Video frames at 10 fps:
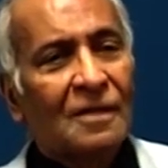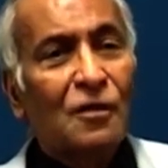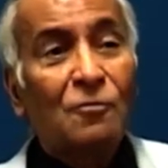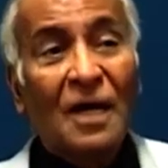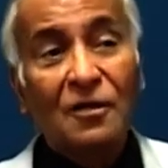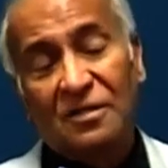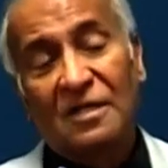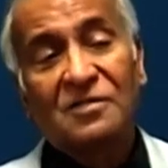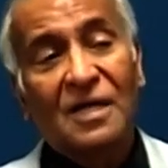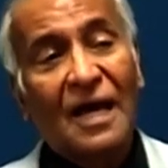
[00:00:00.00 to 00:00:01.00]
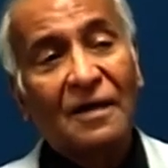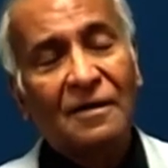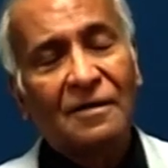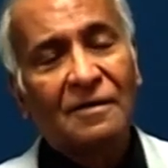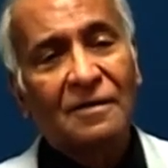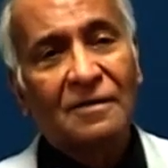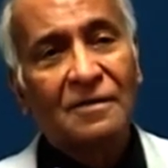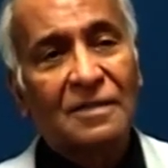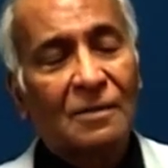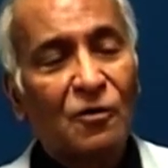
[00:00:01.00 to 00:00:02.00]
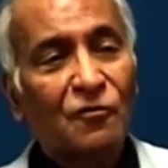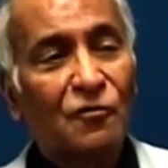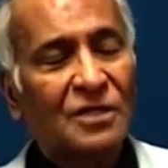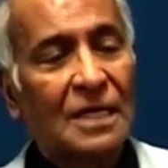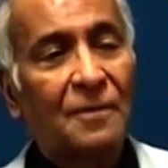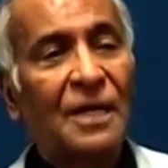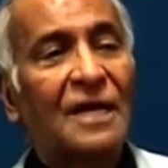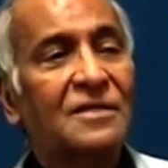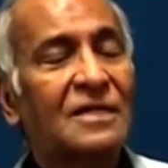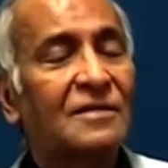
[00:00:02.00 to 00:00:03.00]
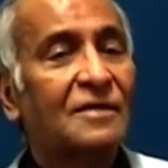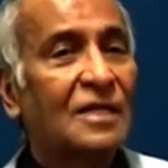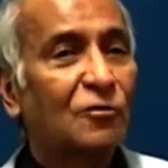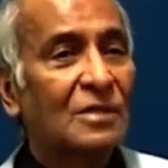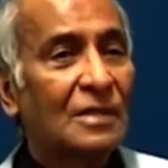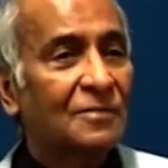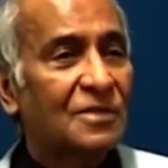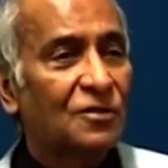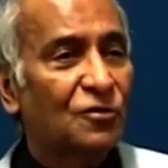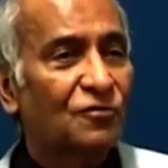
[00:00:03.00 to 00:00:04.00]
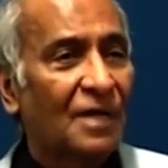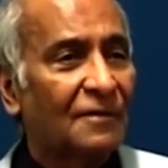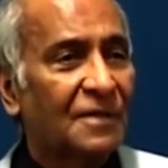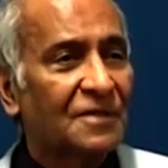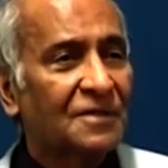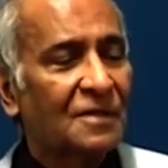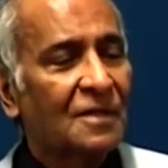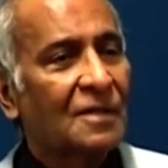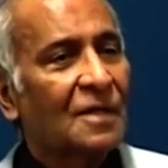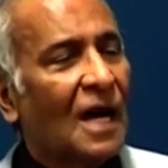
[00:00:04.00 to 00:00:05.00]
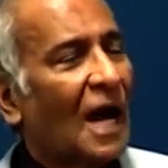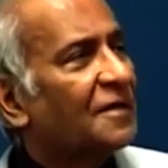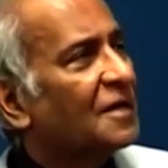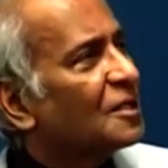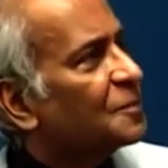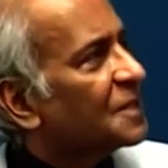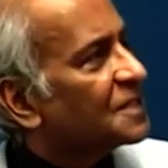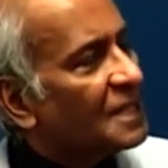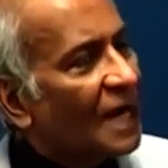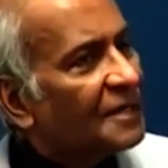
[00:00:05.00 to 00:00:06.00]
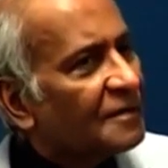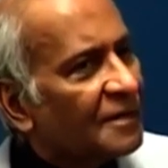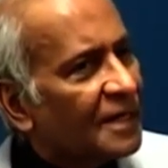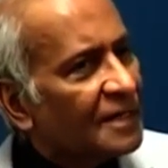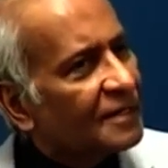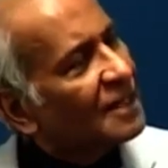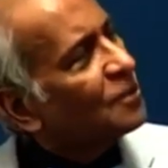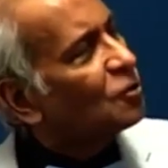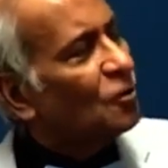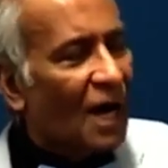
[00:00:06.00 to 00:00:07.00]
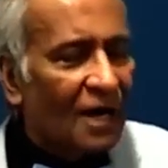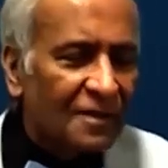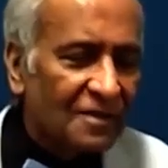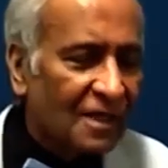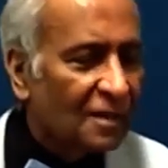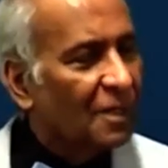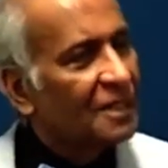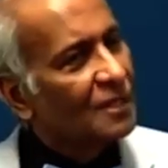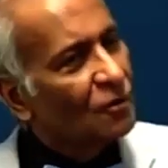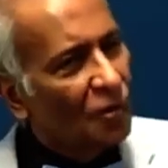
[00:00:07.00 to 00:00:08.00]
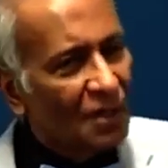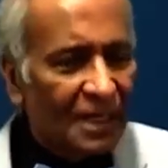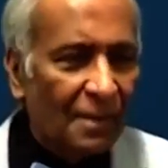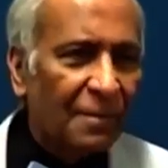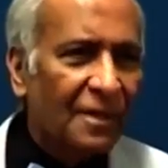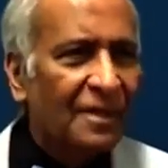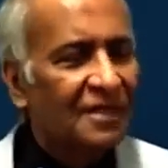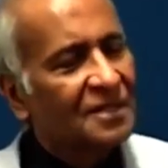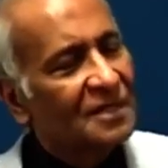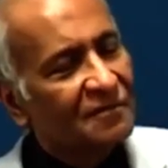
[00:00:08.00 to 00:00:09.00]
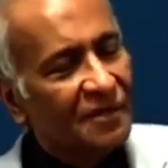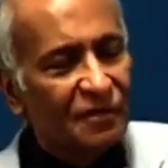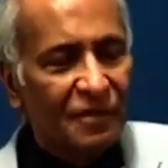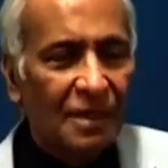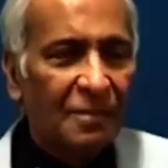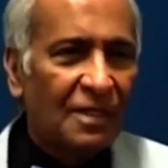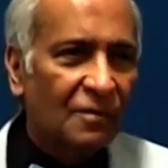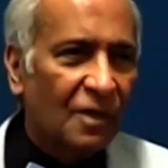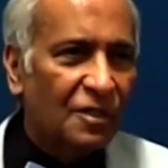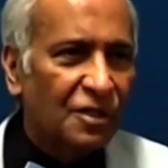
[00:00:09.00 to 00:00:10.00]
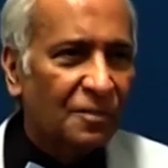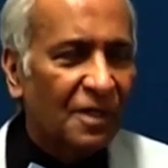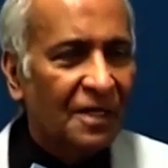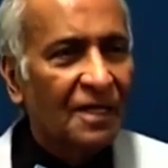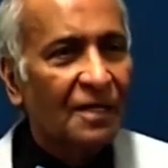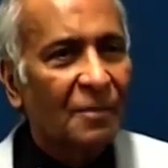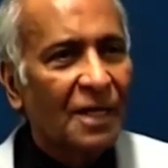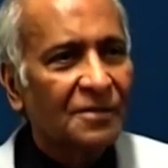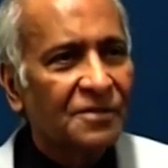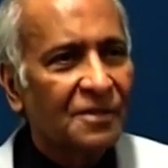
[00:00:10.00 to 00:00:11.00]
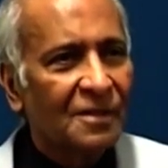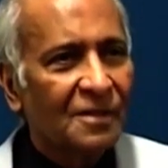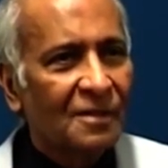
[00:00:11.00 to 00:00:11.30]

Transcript: Then you might decide, some of you, for example, I said that Hinduism comes in two flavors. Either it is personality related, then you do arti ceremony and go in temple and sit in front of an image and worship and tinkle bells.